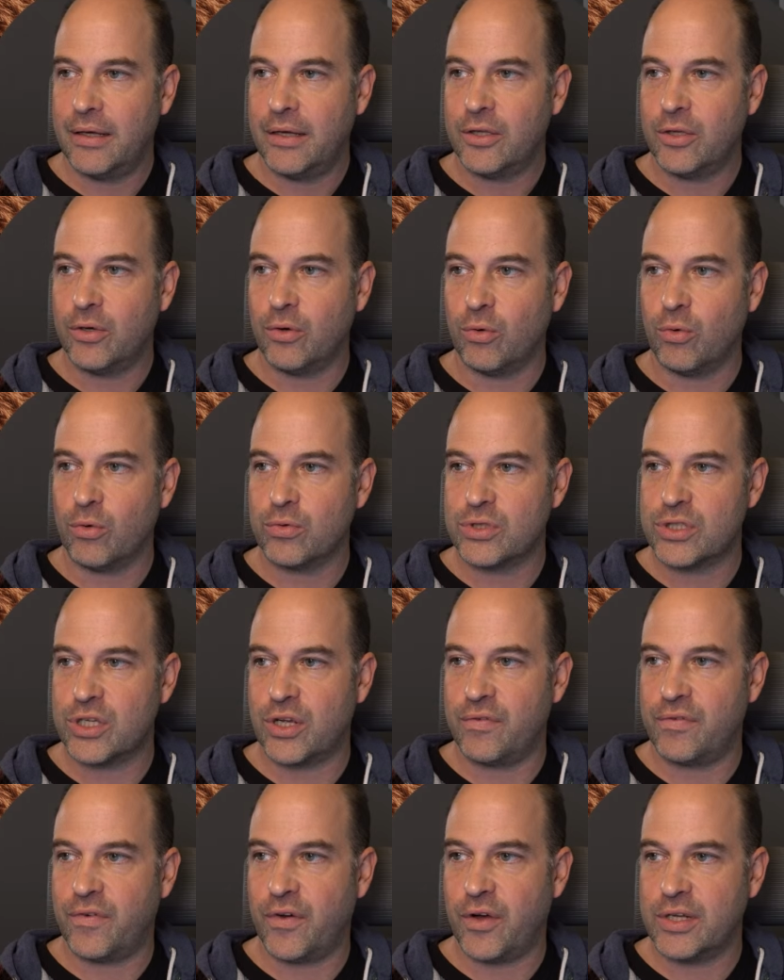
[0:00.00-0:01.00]
you'll also
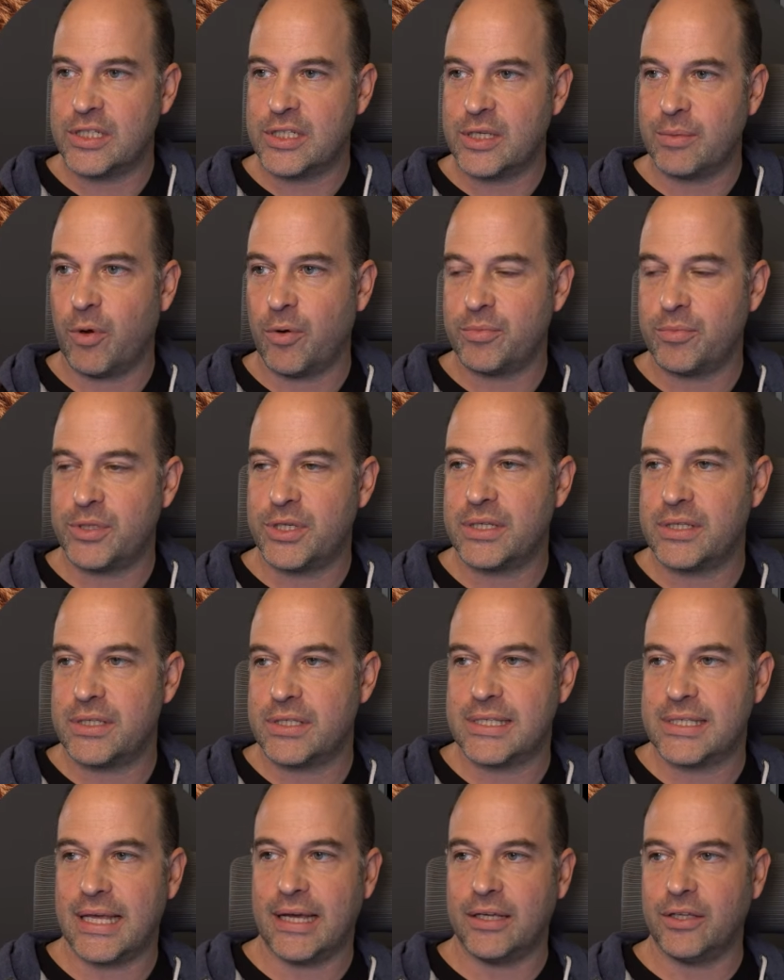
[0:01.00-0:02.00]
find some
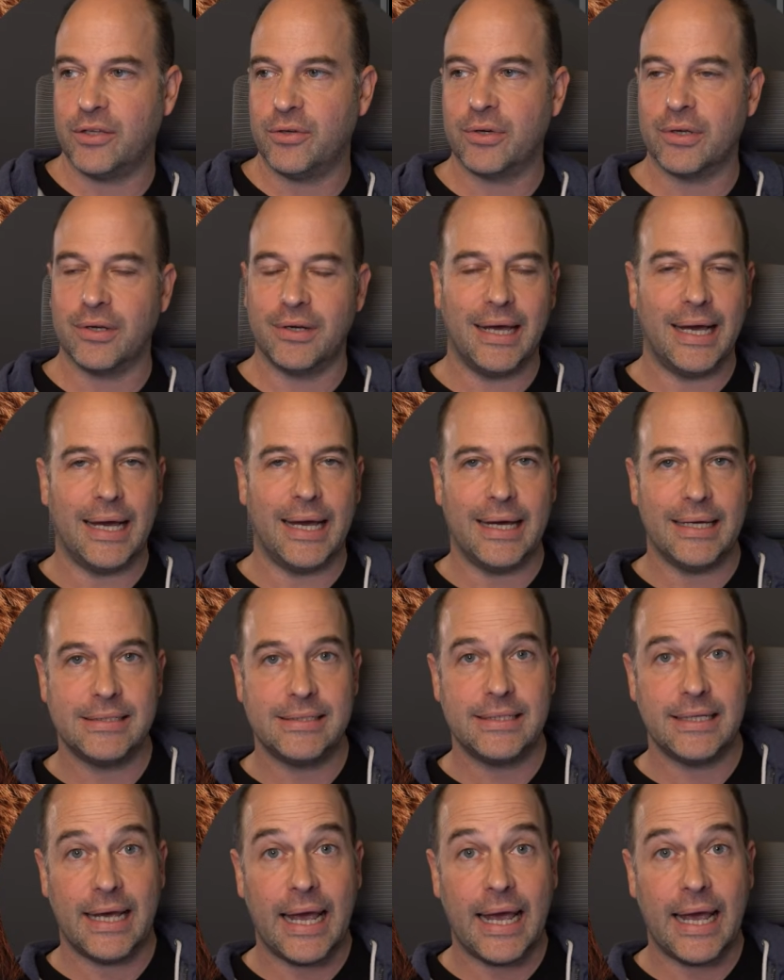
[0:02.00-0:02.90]
options that you can add